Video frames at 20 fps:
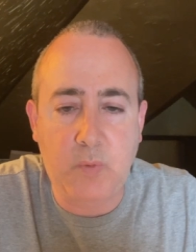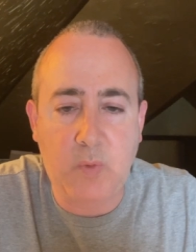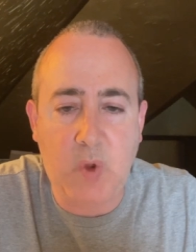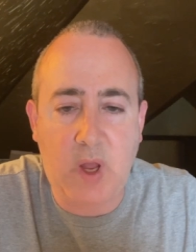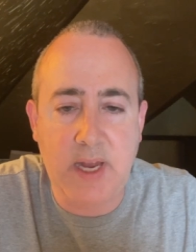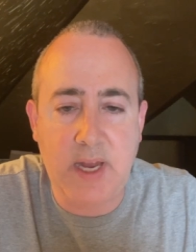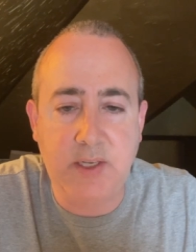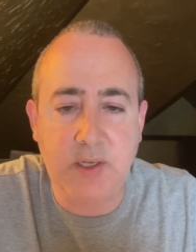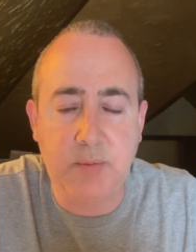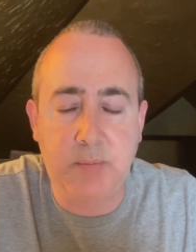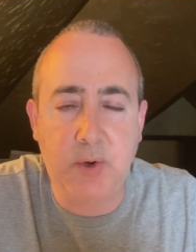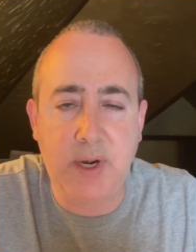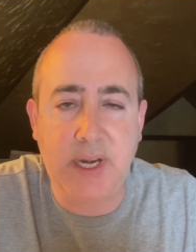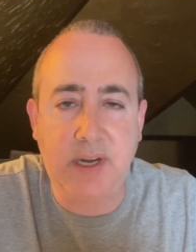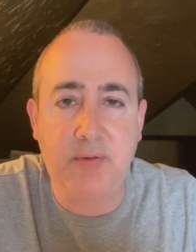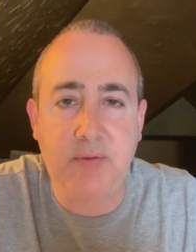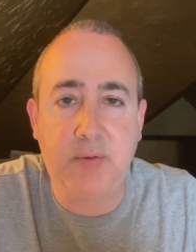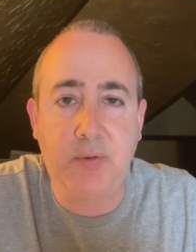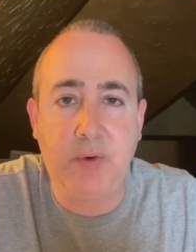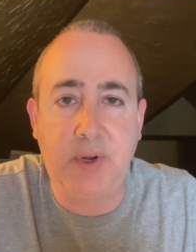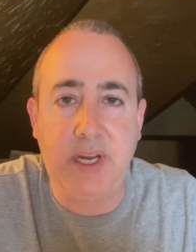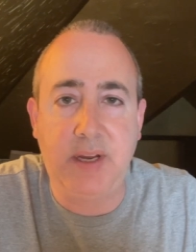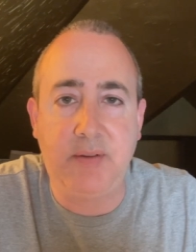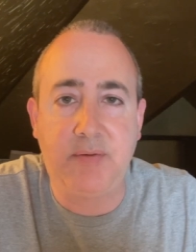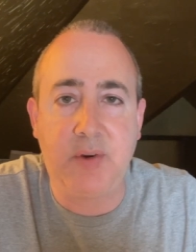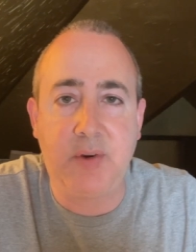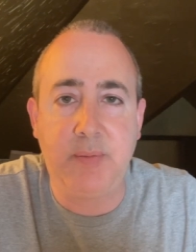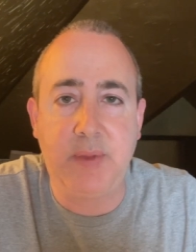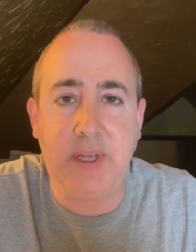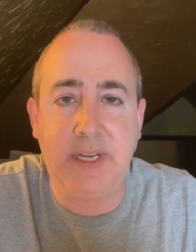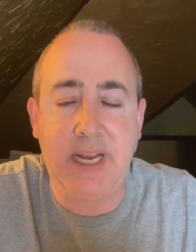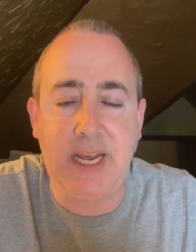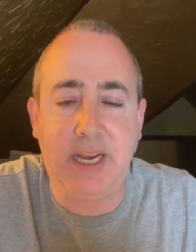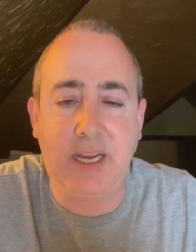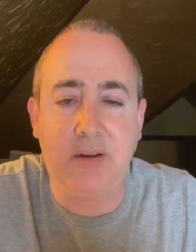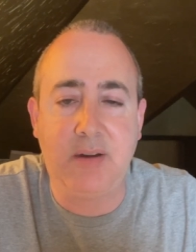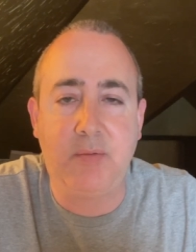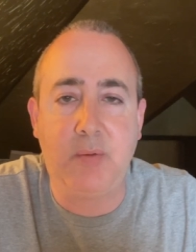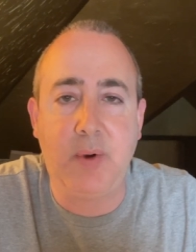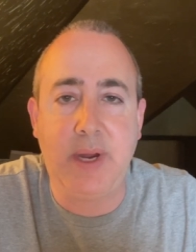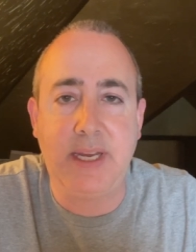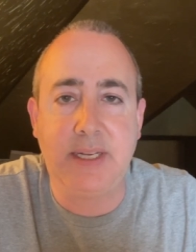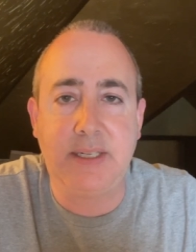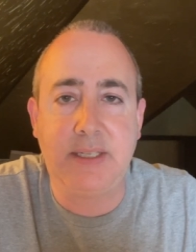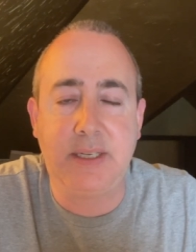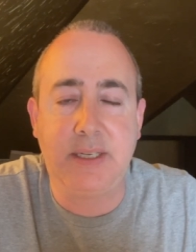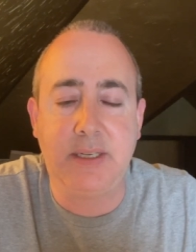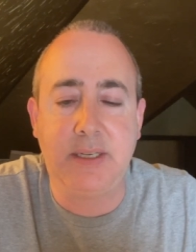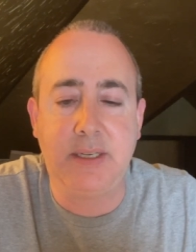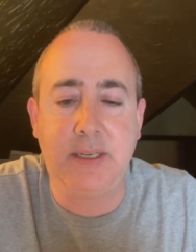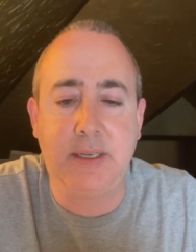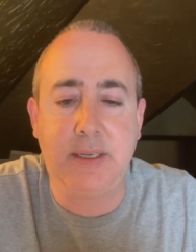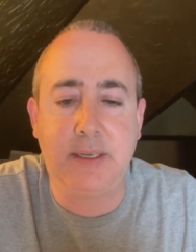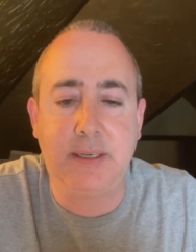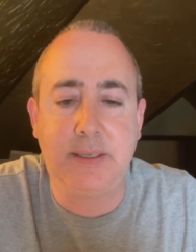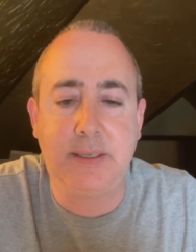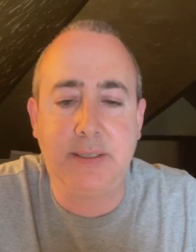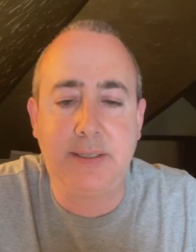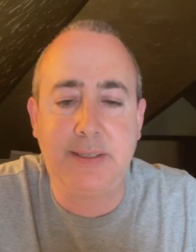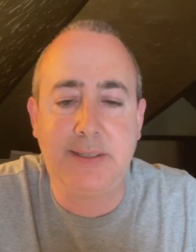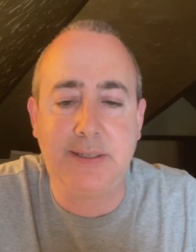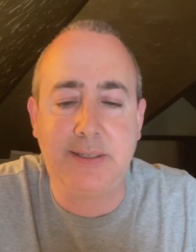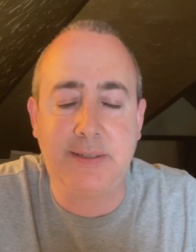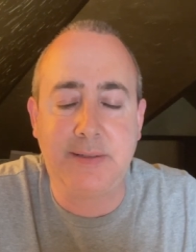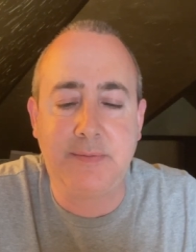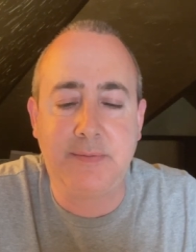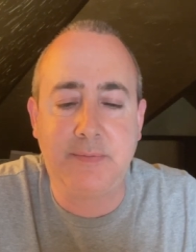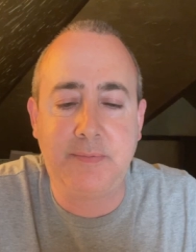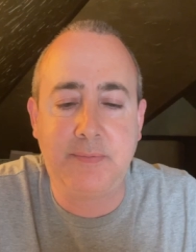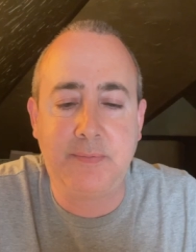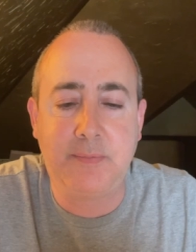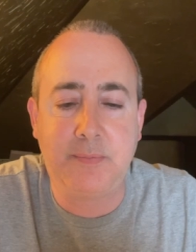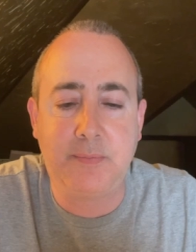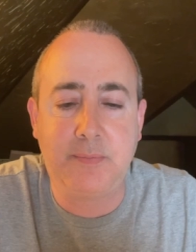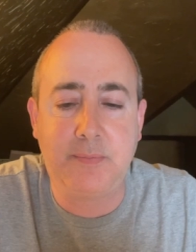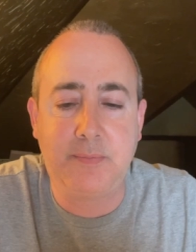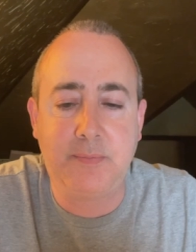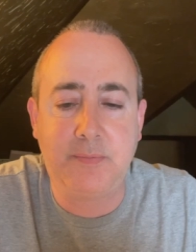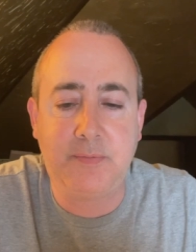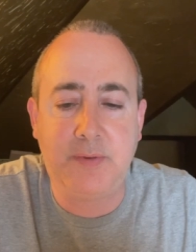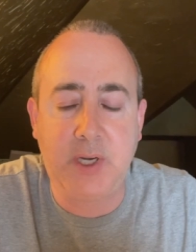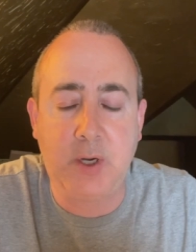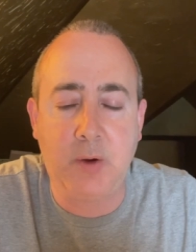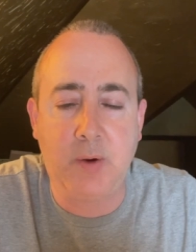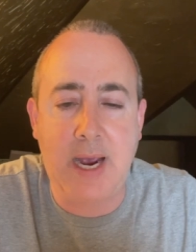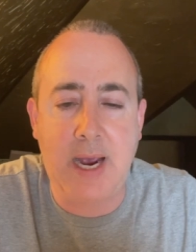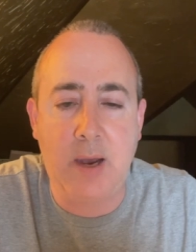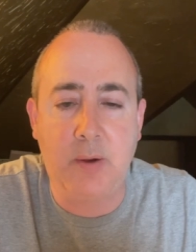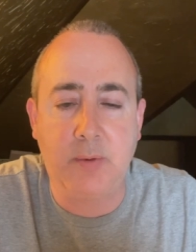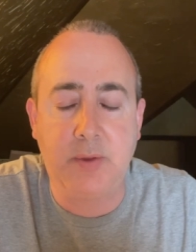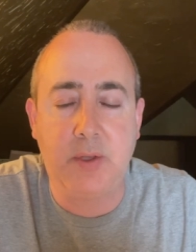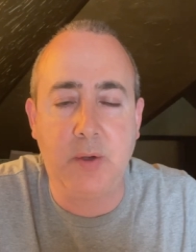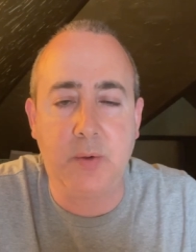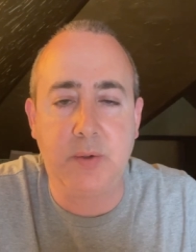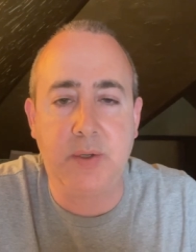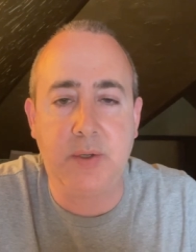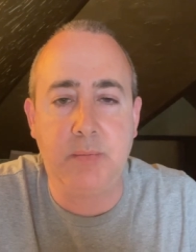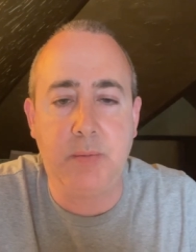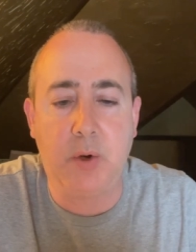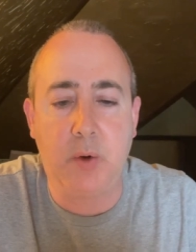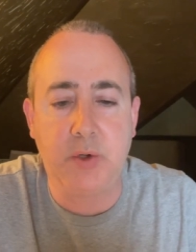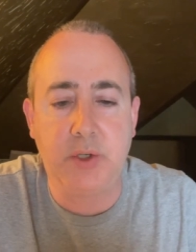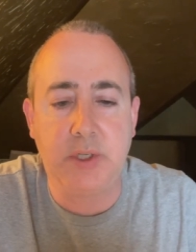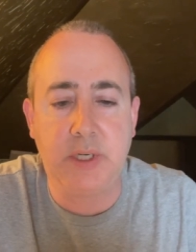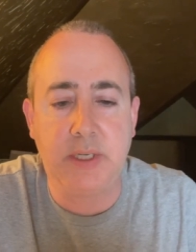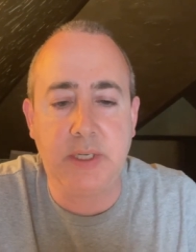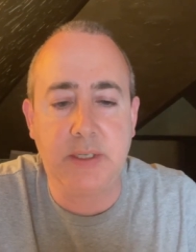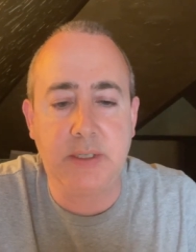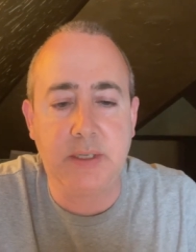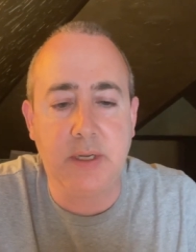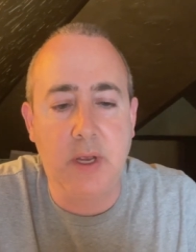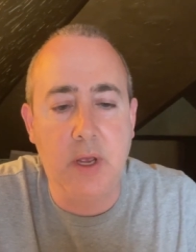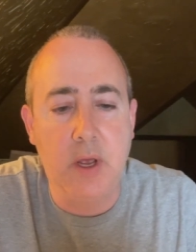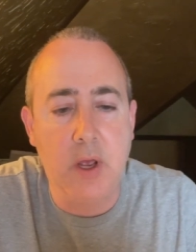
and to break free from the negative ways to figure out those emotions.